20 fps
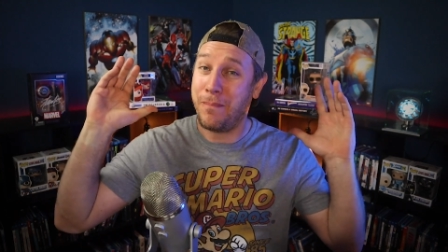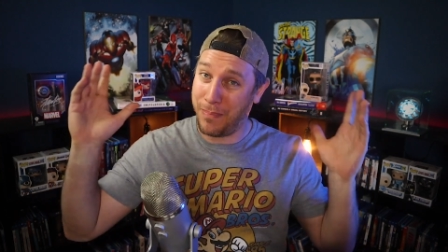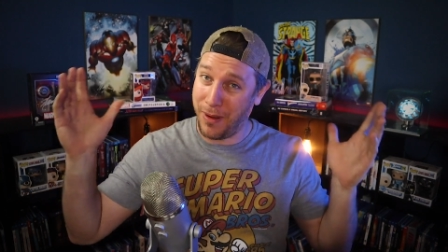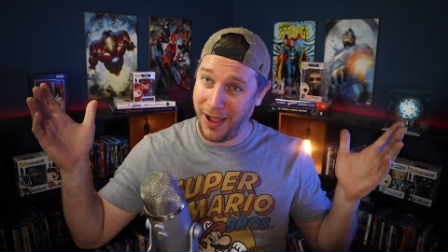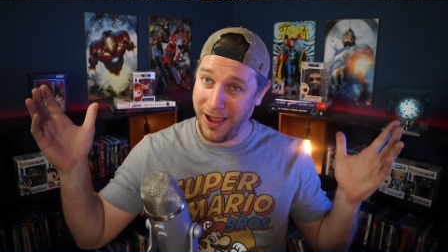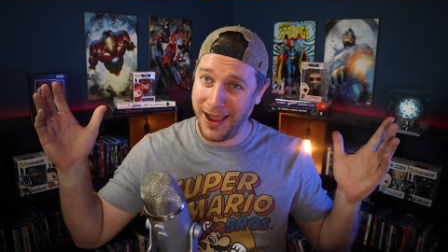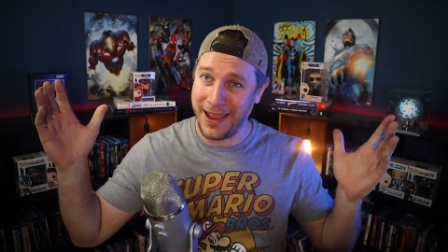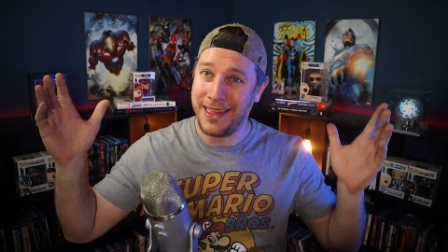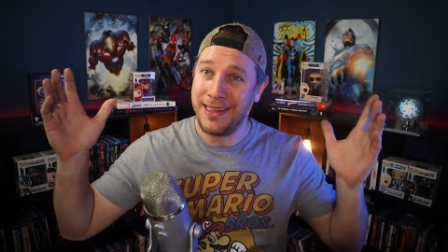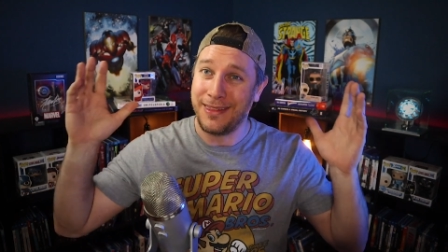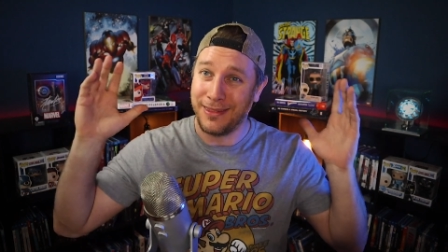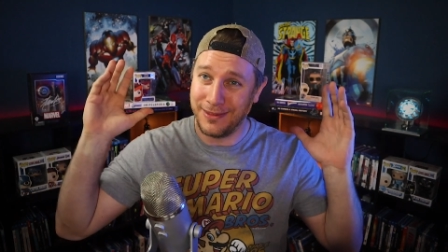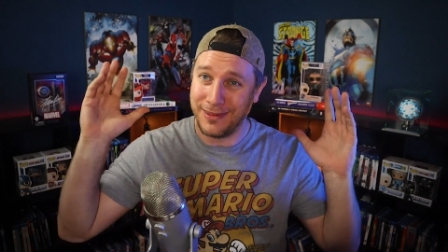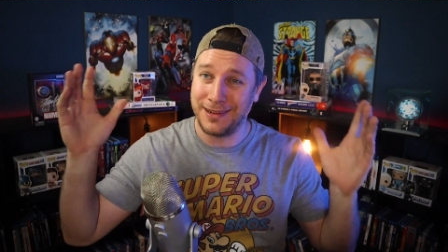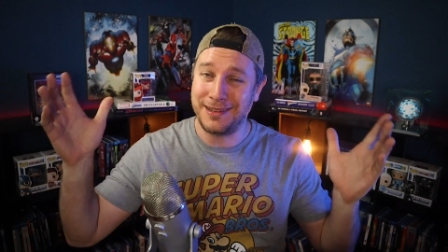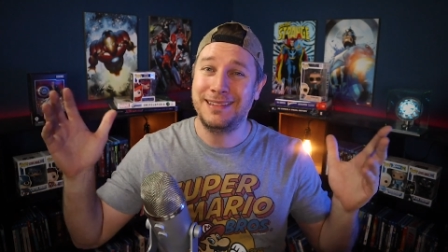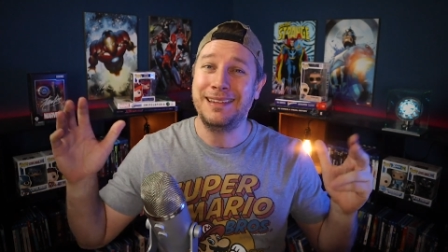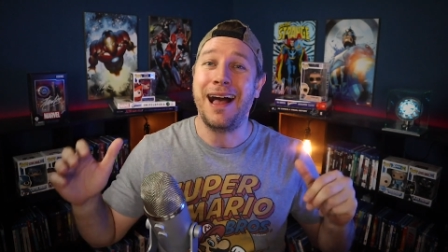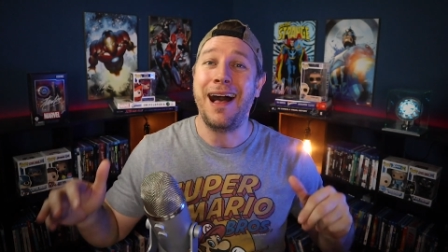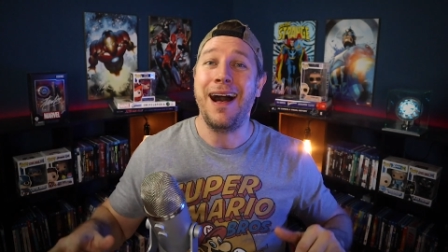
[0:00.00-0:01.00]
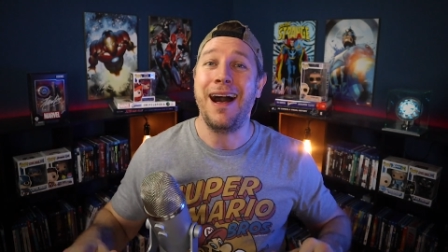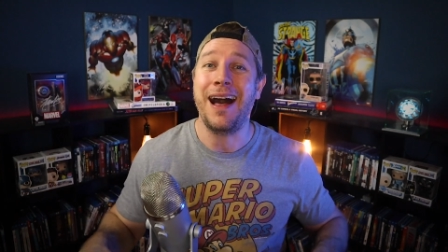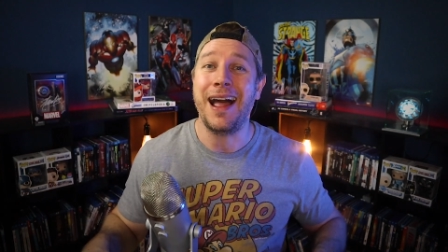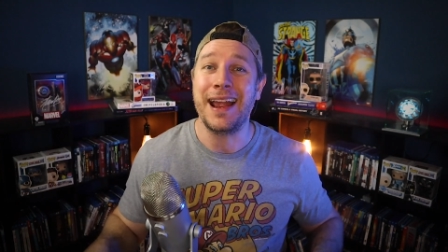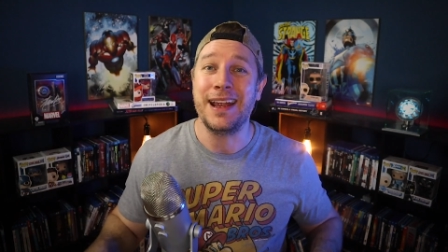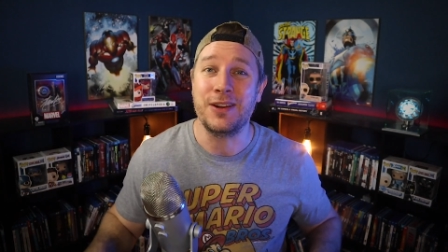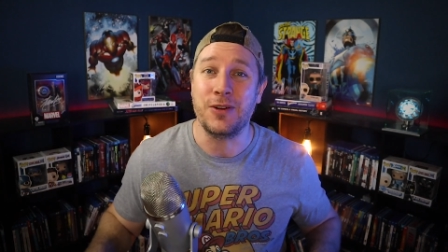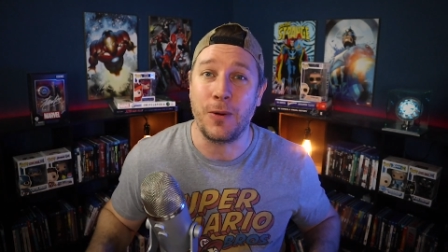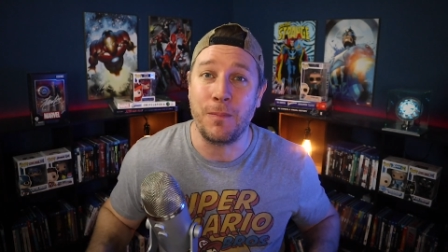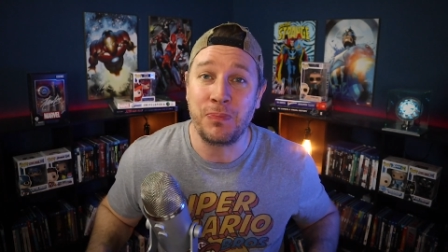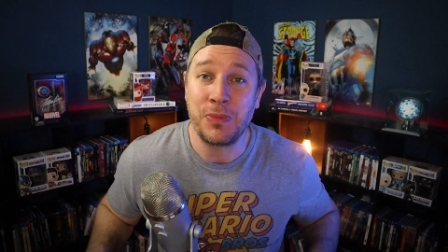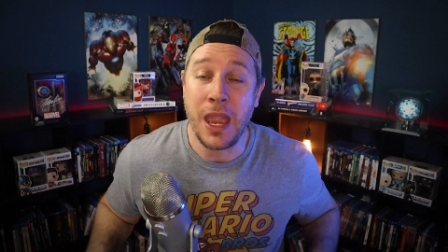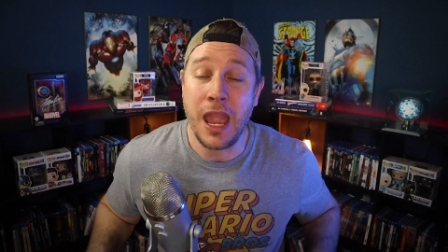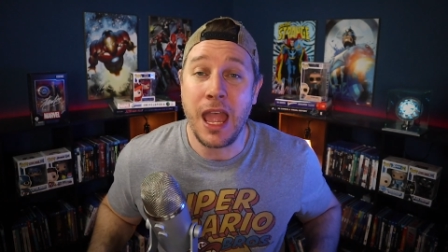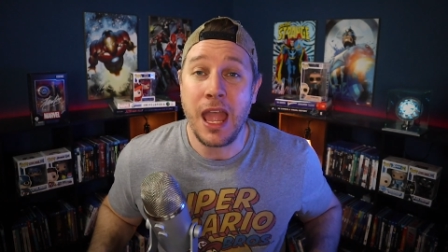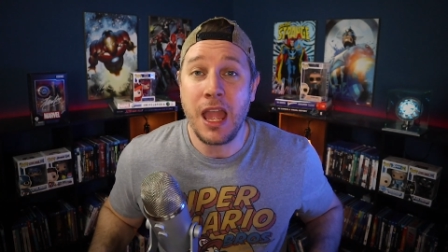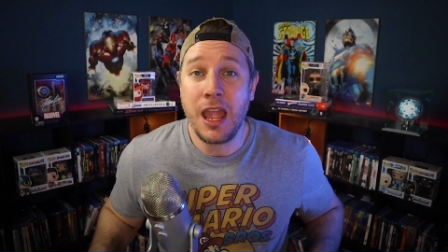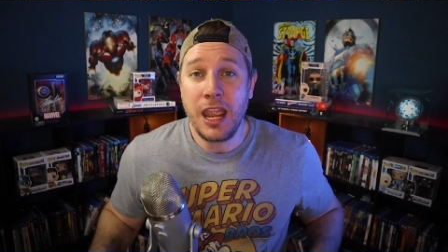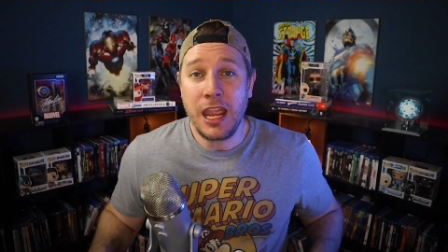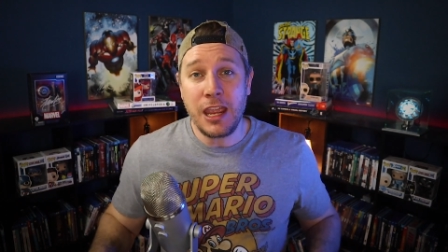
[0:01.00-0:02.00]
by the title.
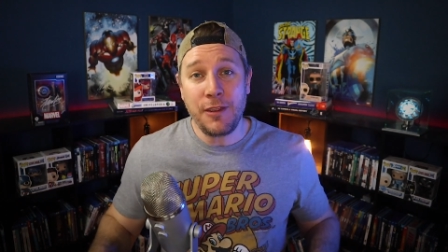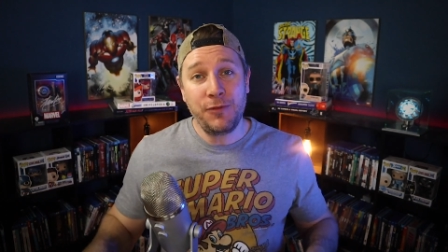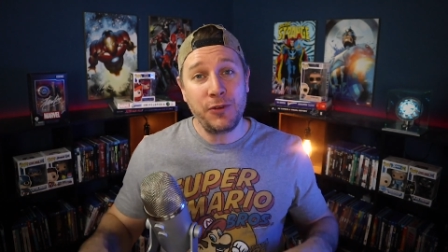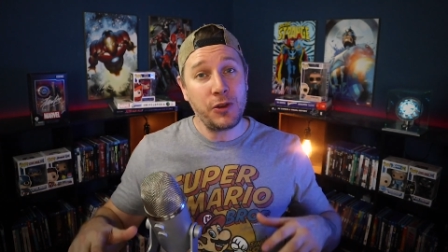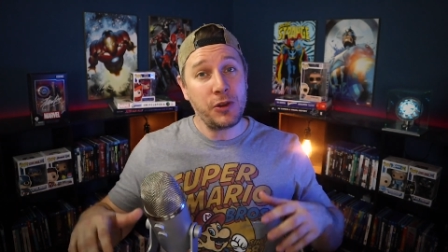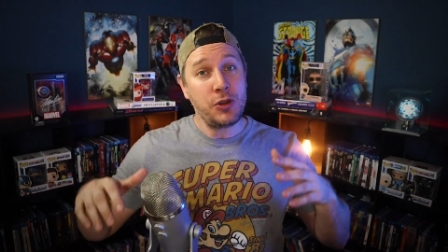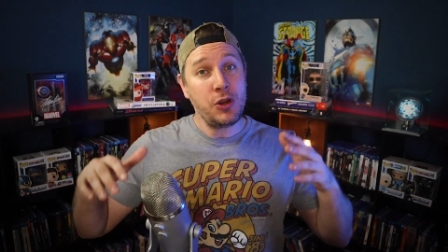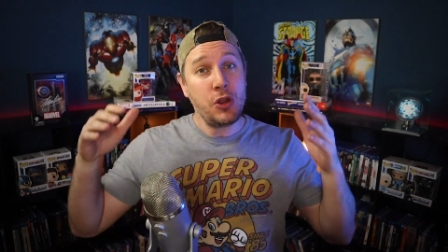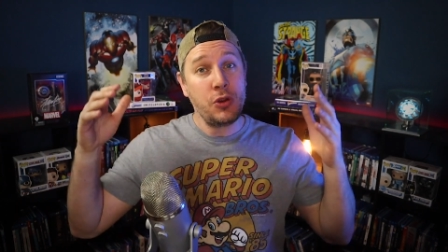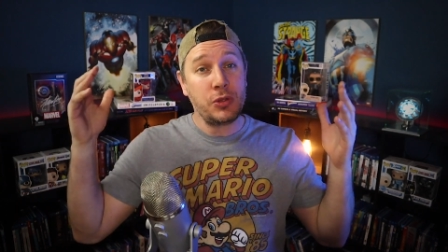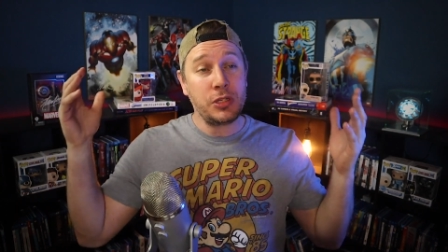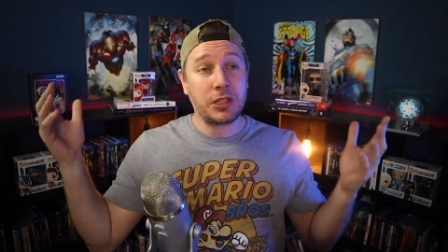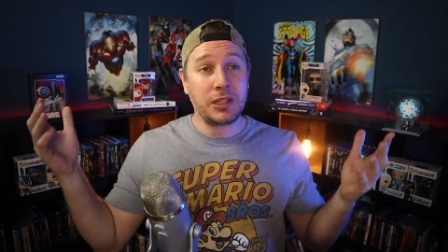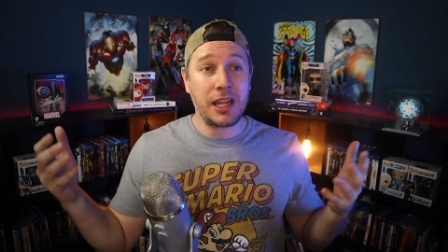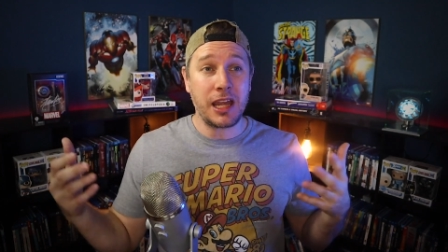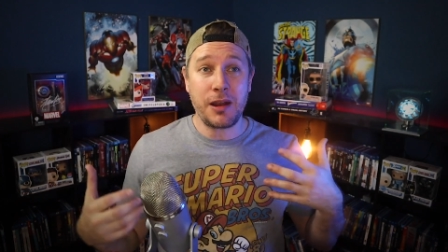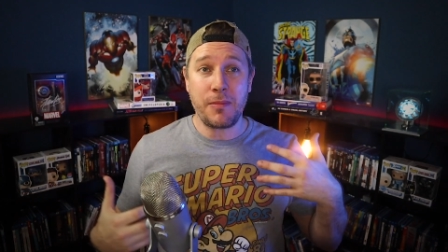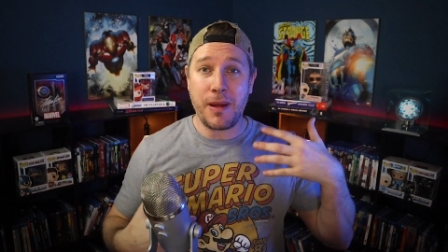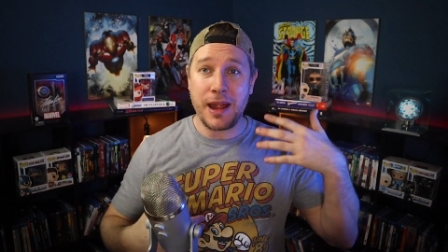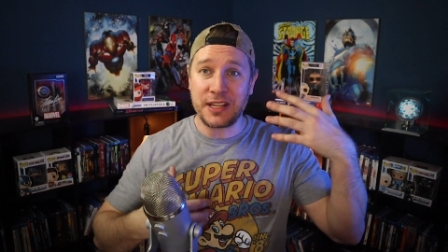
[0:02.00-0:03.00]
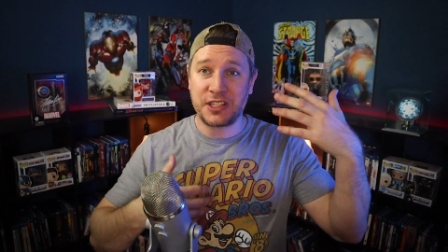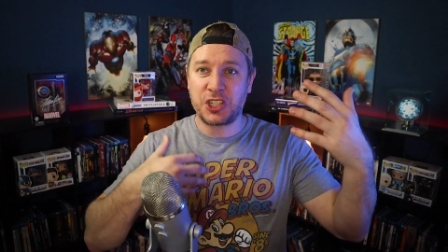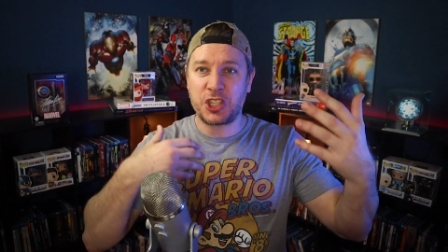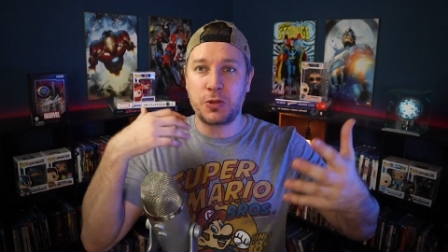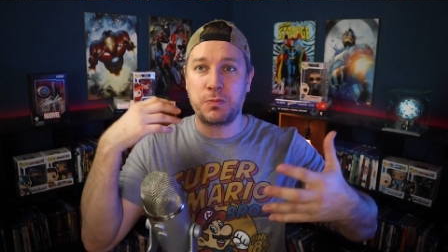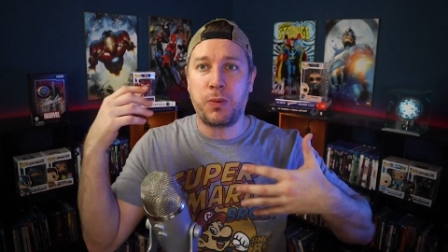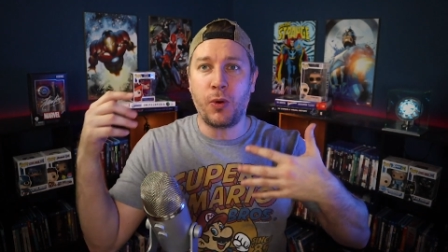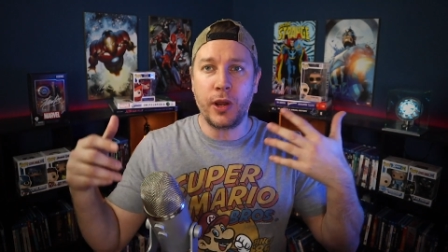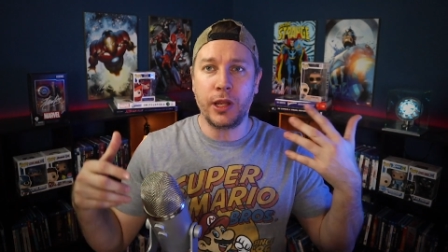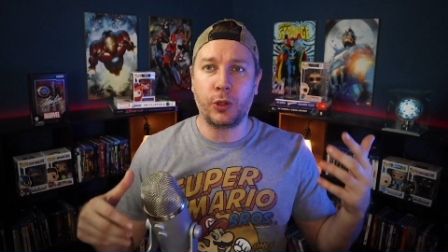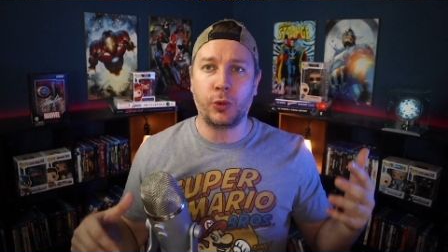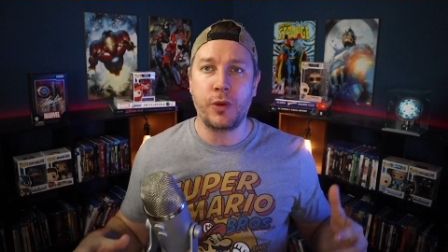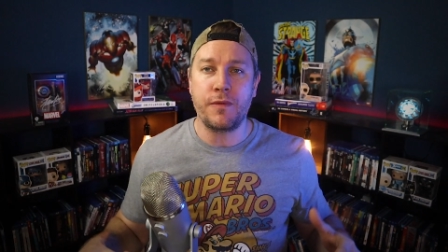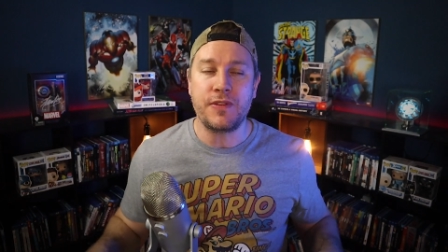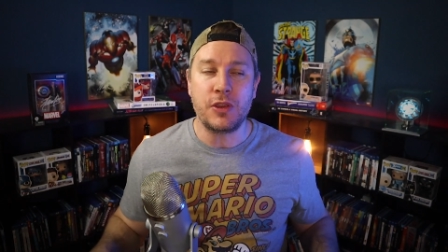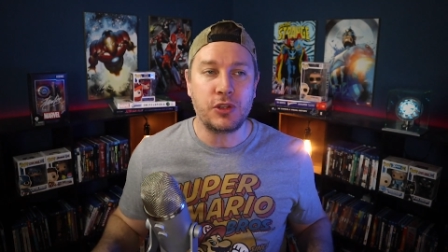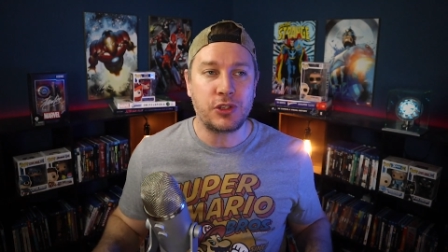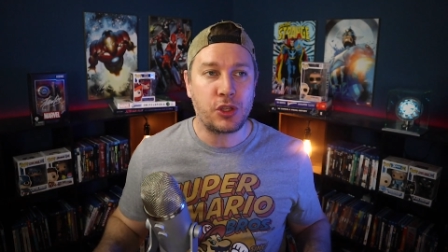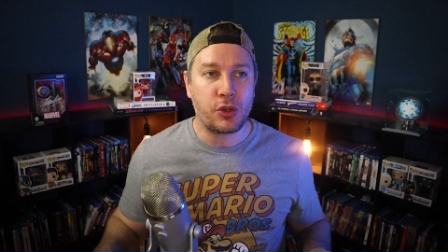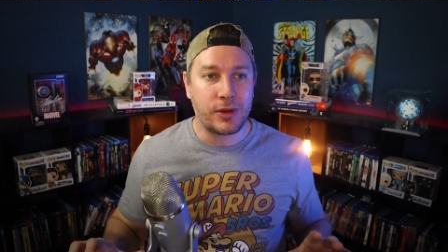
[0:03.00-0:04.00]
If you're new to kind of my spoiler reviews,